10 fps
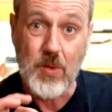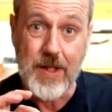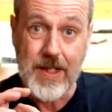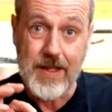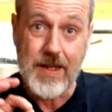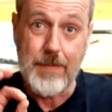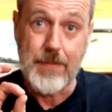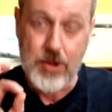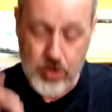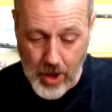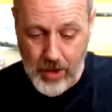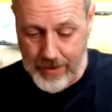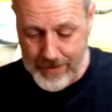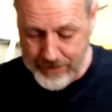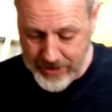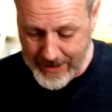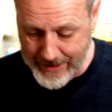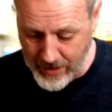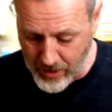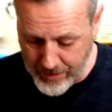with petroleum
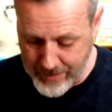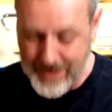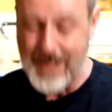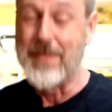jelly on it,